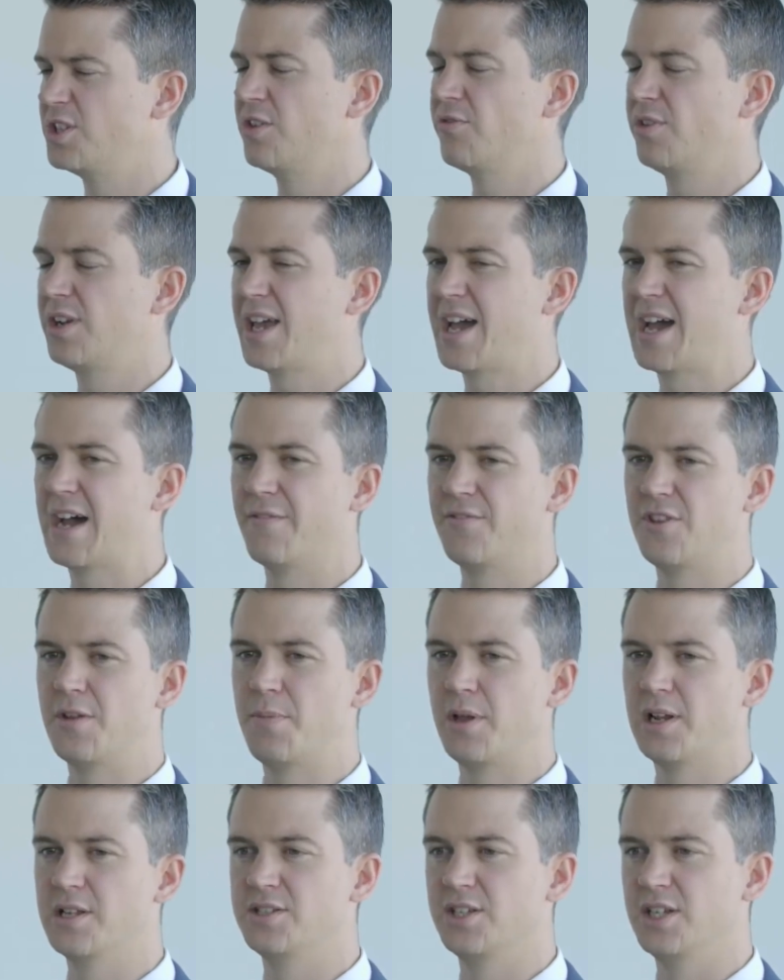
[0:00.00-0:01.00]
You don't really have the
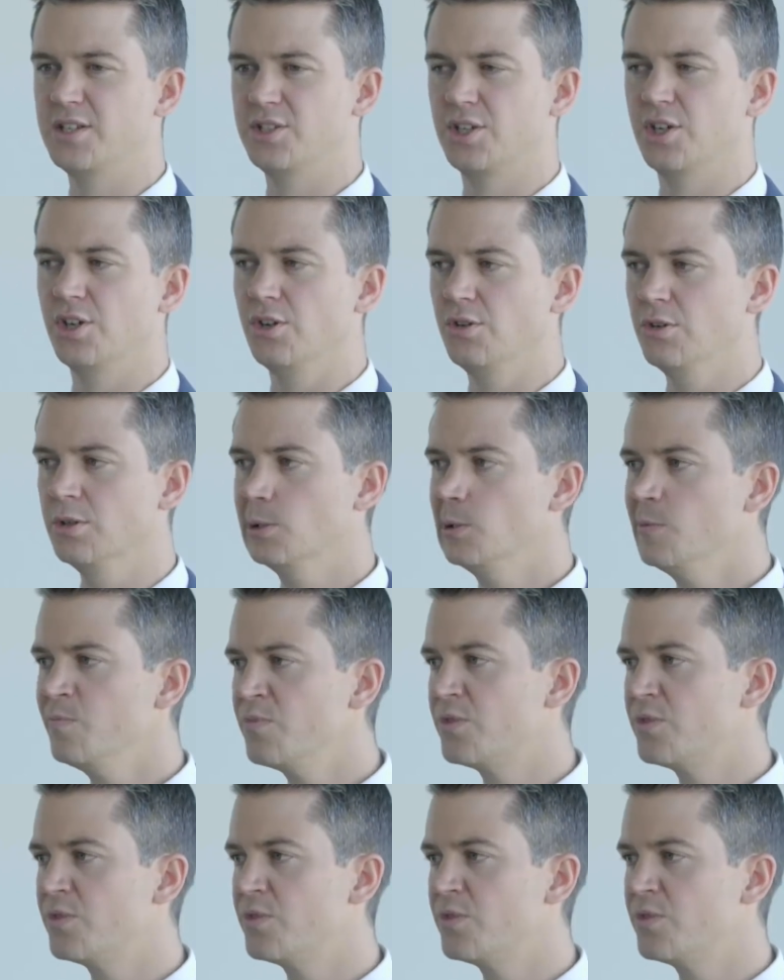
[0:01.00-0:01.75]
ability to